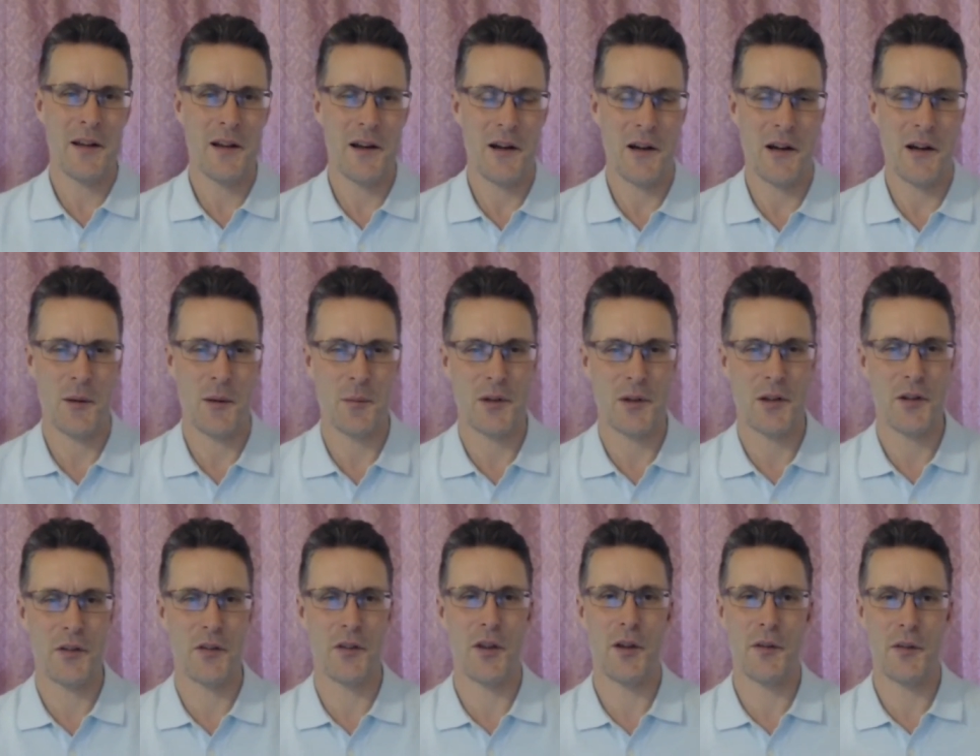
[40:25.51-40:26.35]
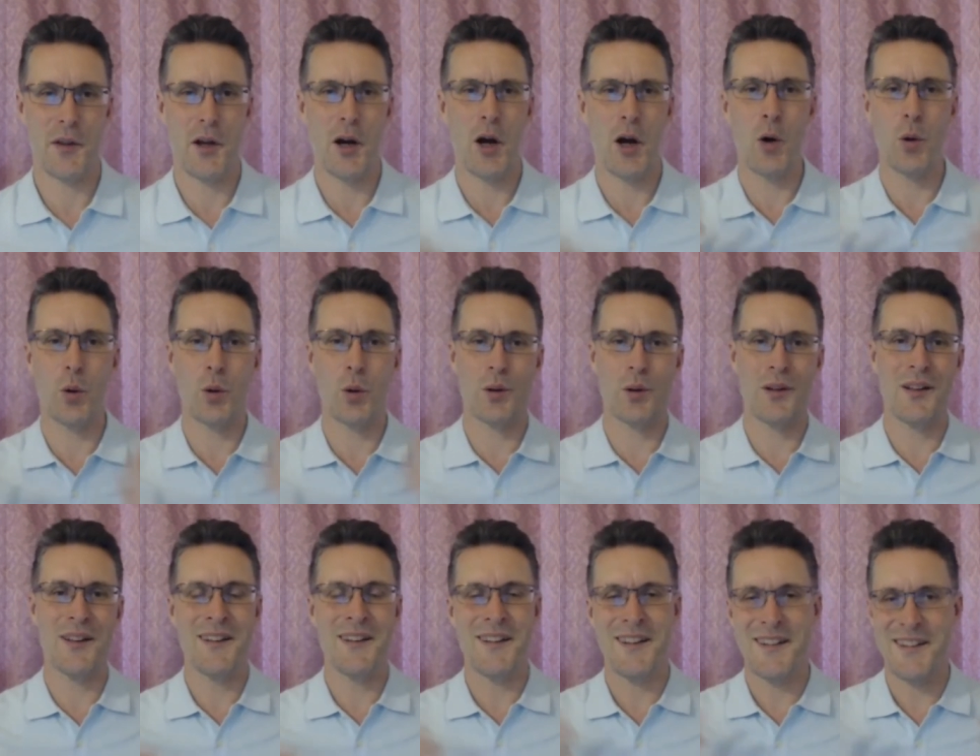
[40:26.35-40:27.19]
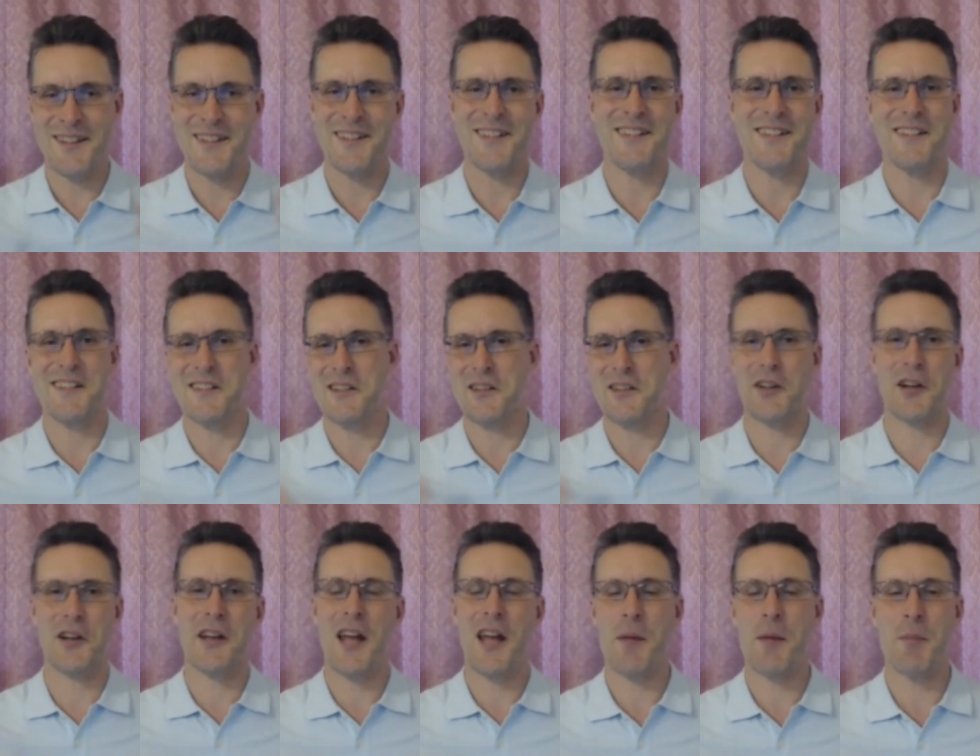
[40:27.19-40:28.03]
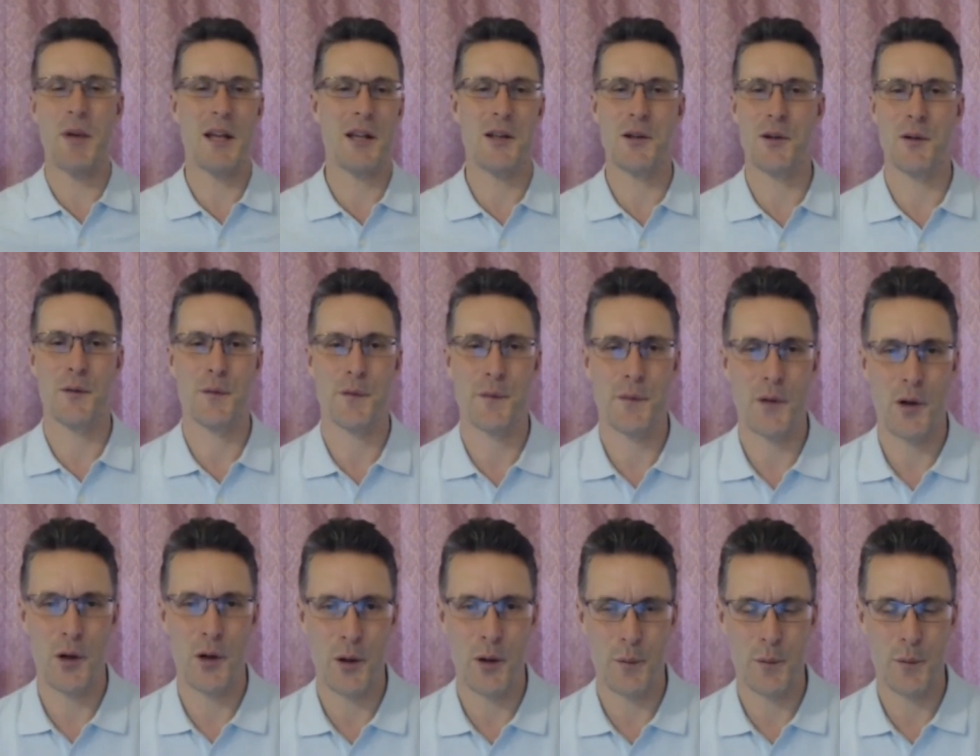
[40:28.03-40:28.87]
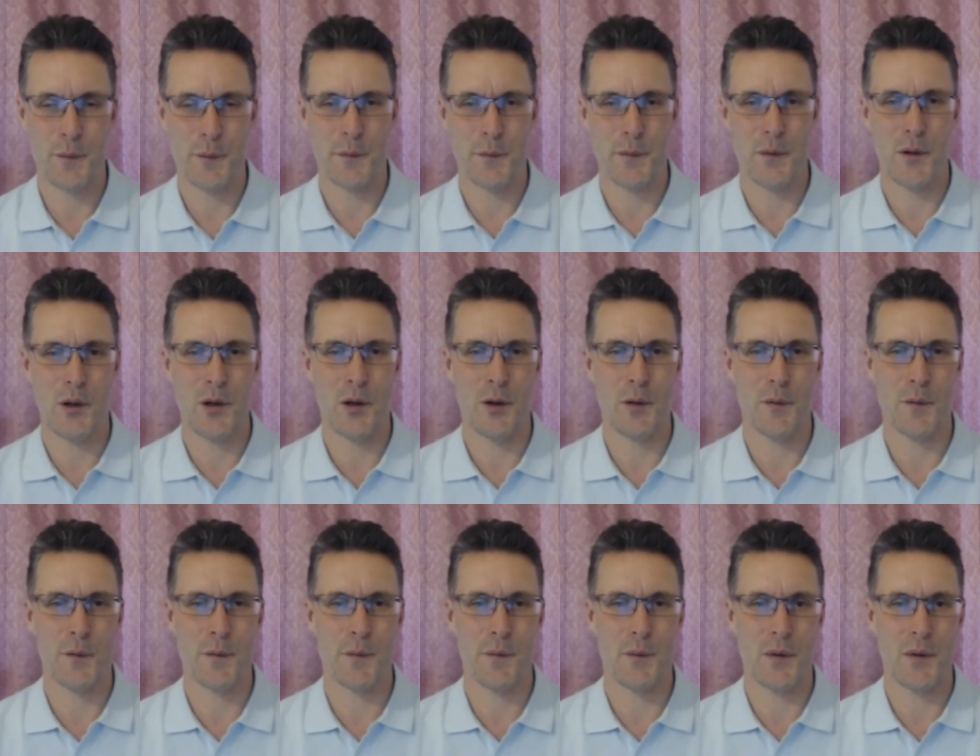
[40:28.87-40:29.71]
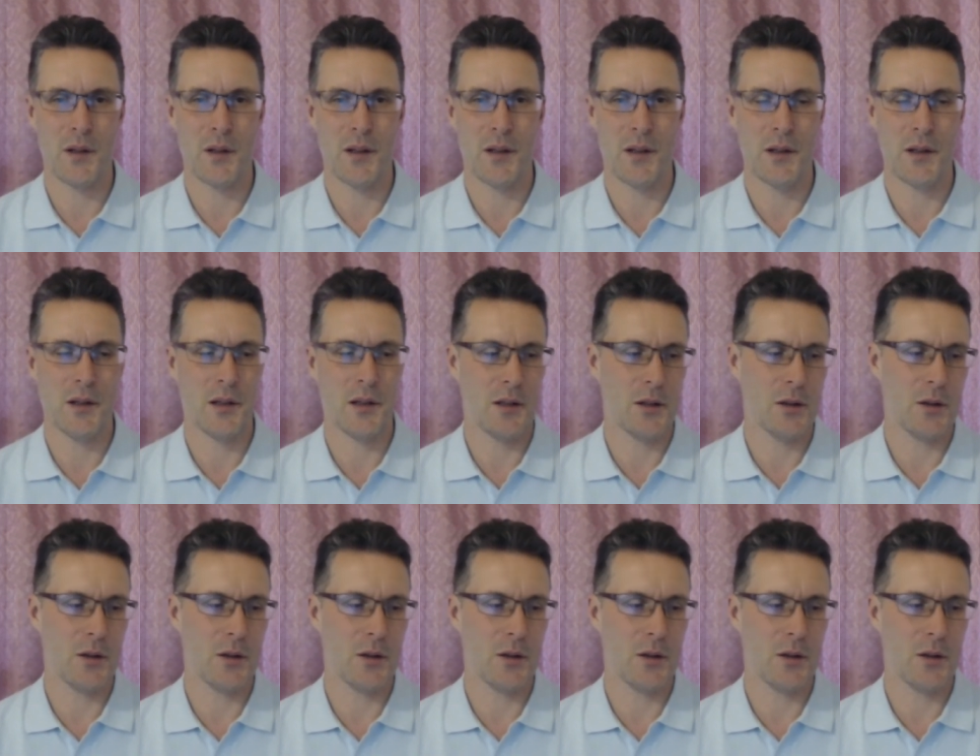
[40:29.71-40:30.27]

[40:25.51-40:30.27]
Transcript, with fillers: Because um, the, the whole, dynamic of, of, of uh,